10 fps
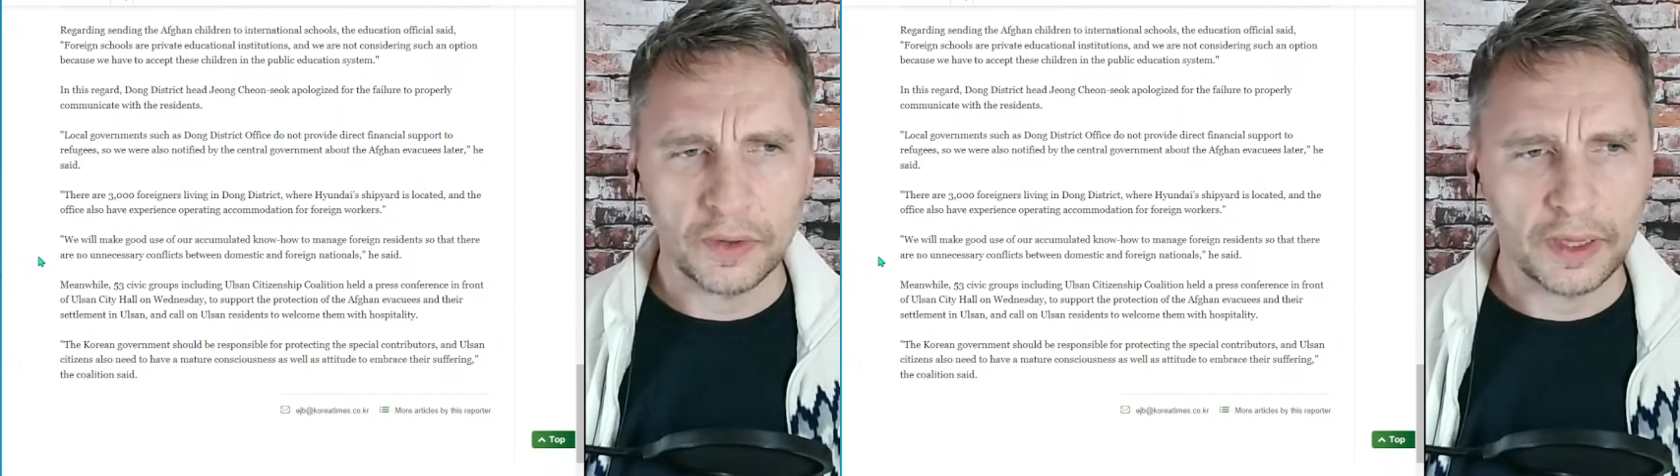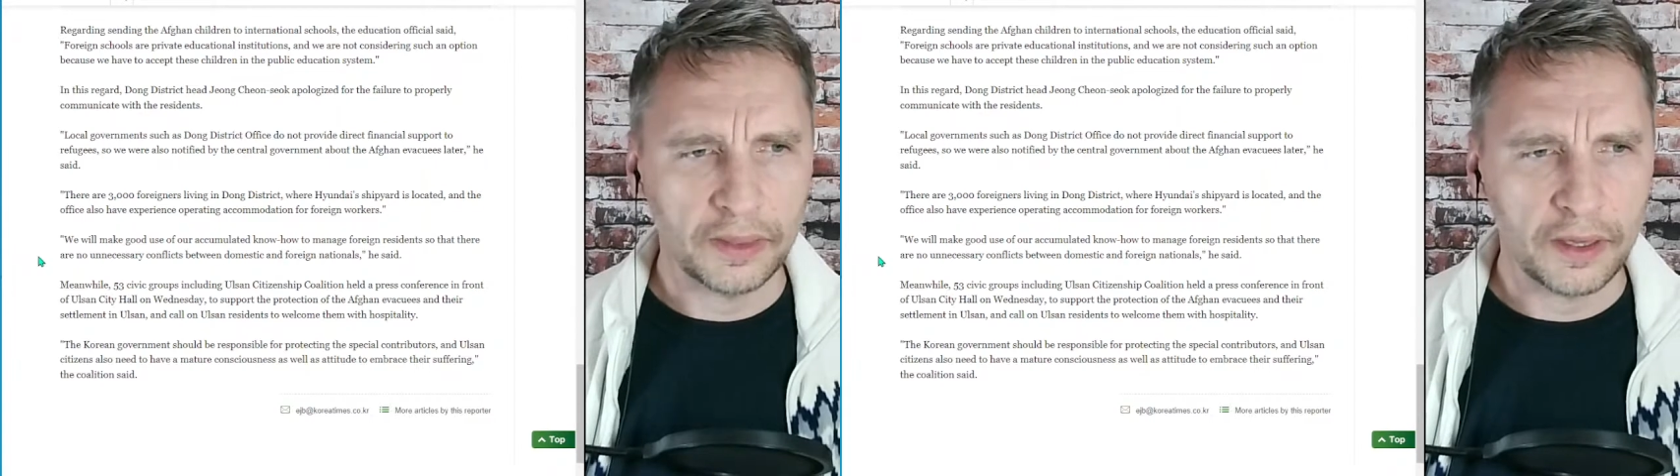
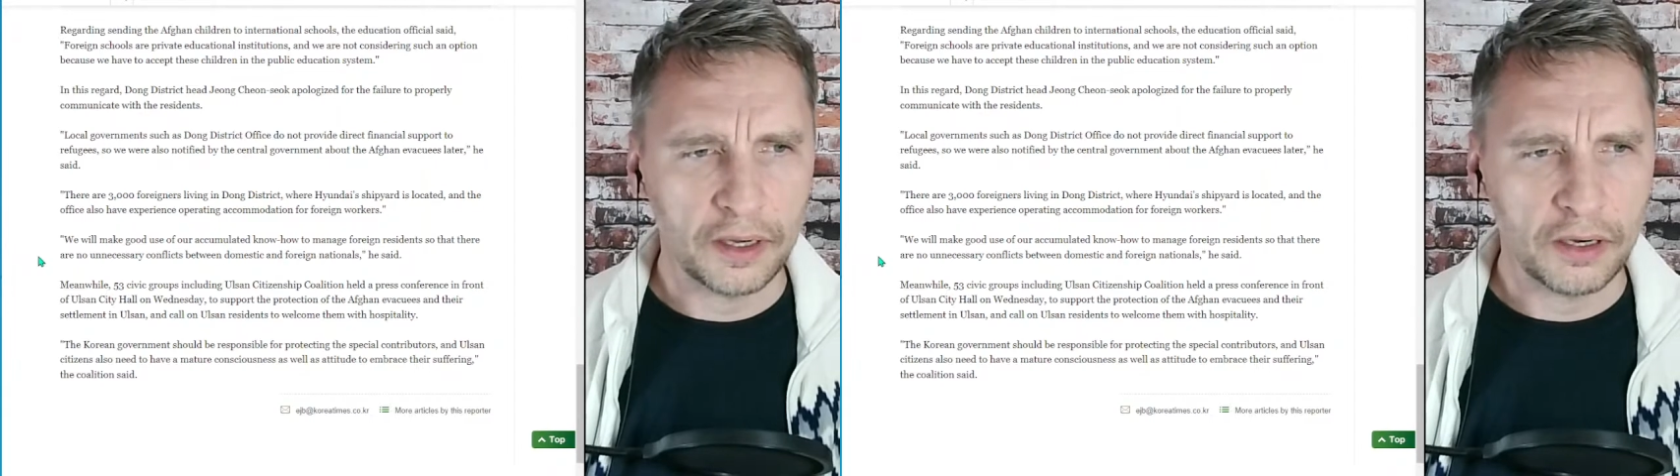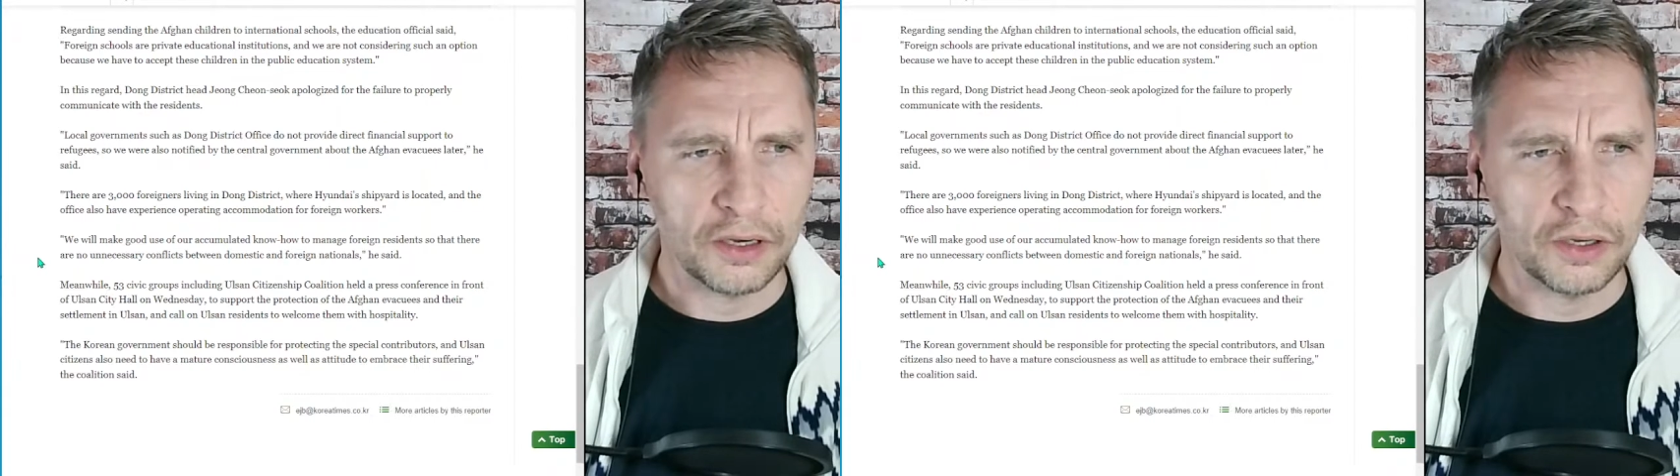that
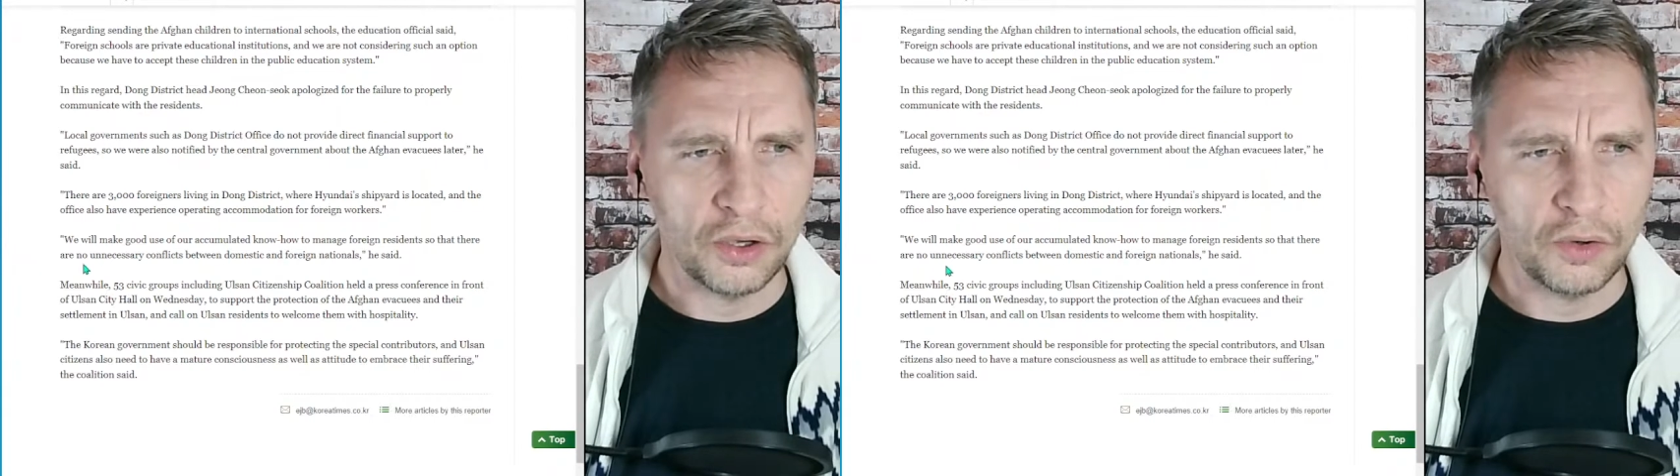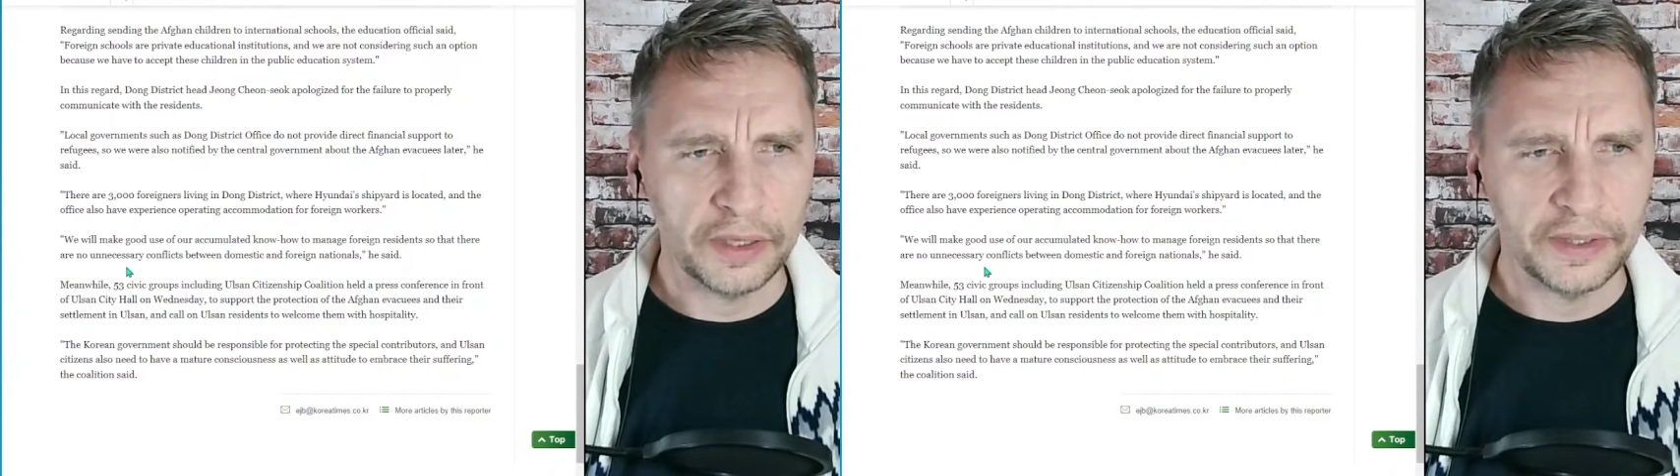there are
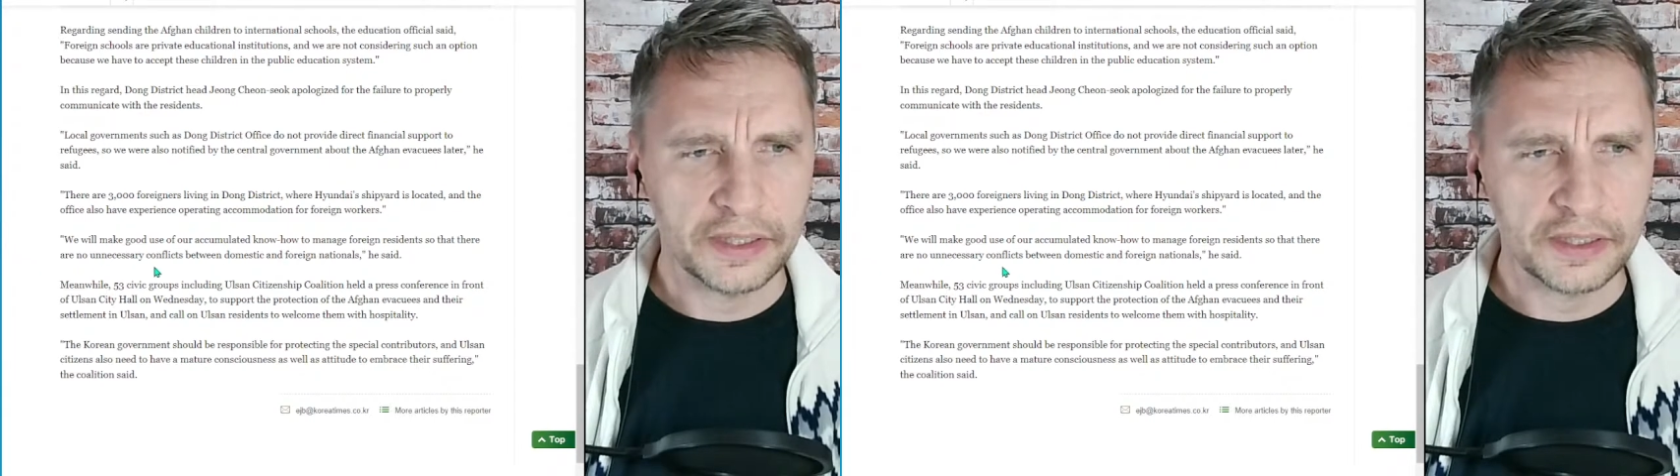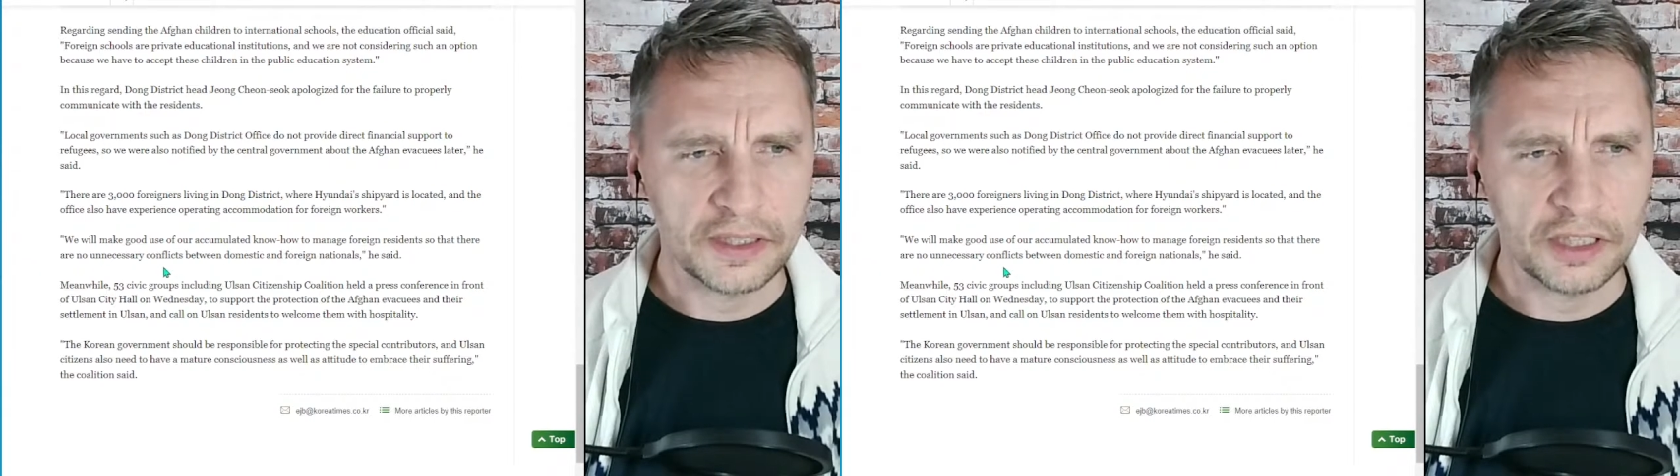no
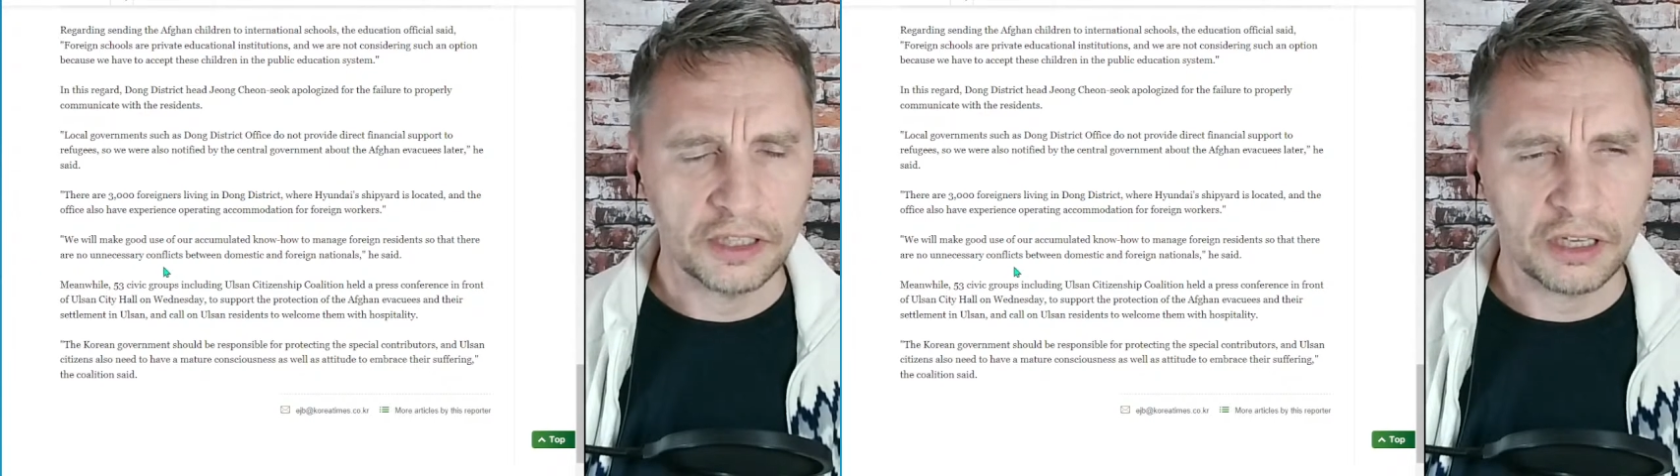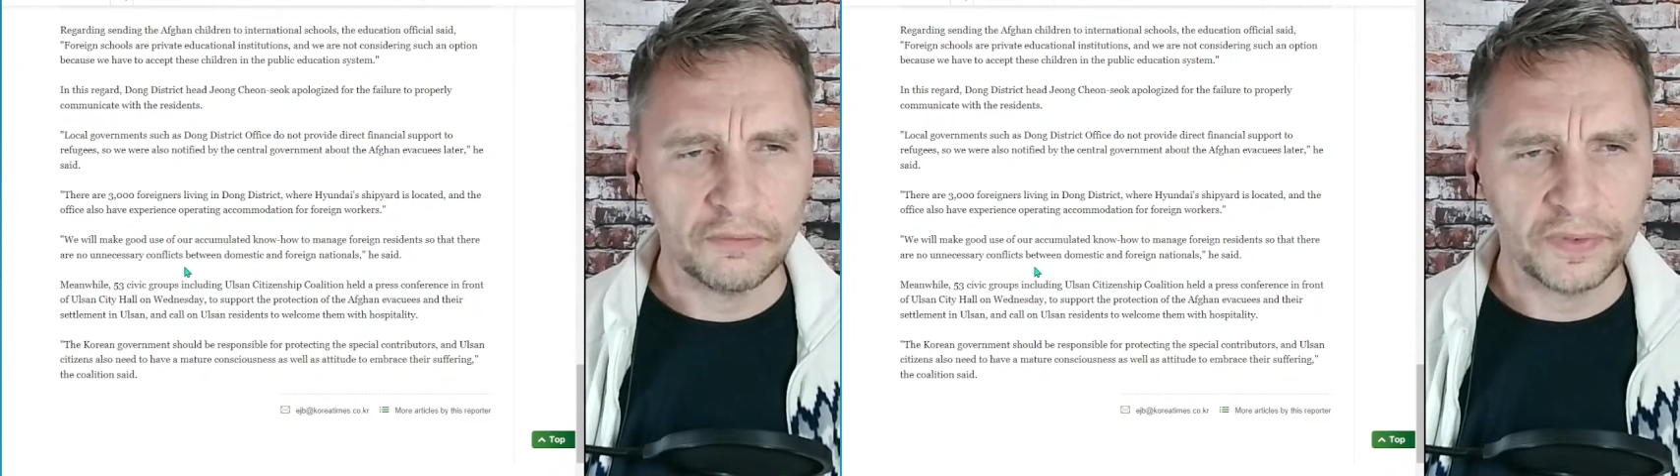unnecessary
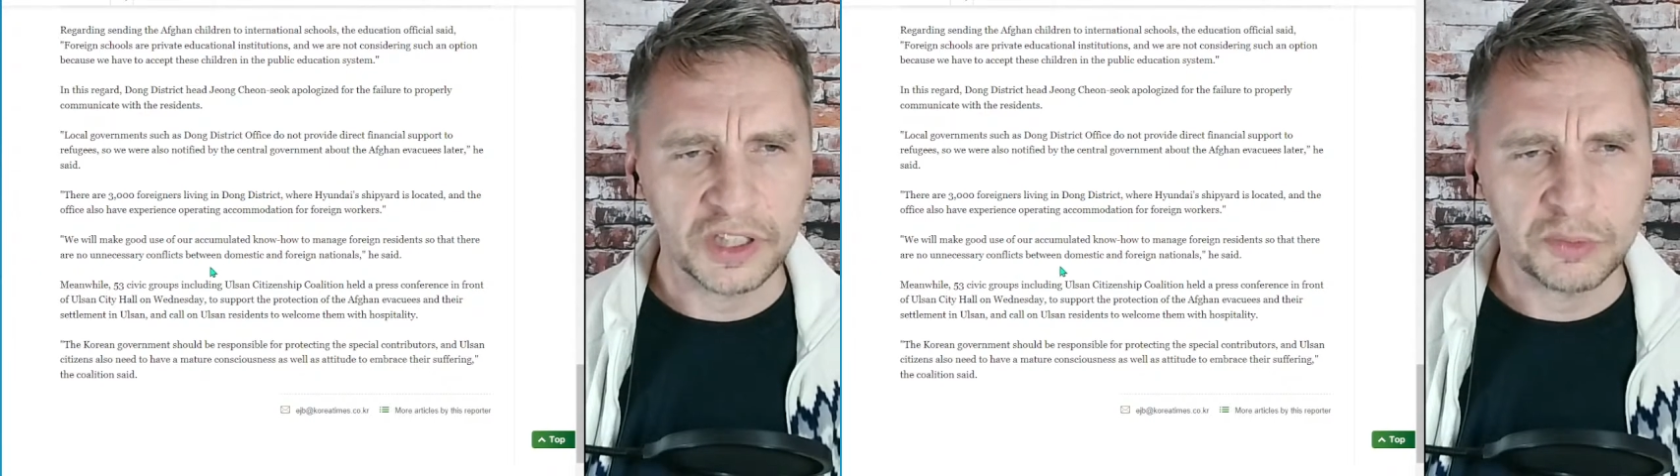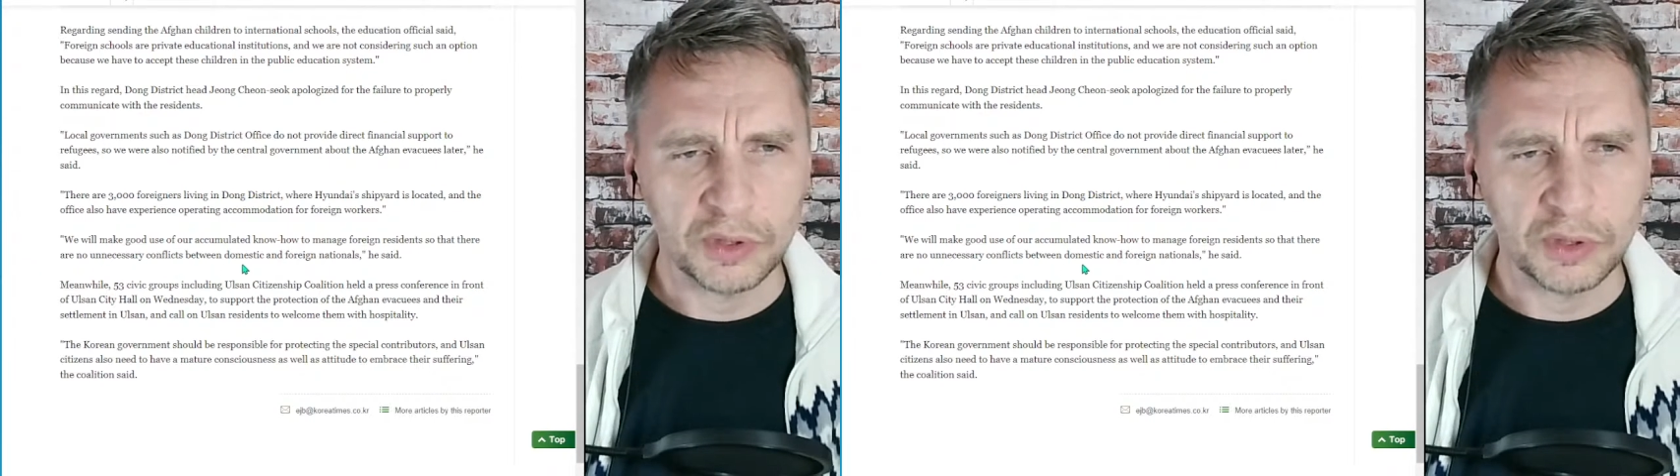conflicts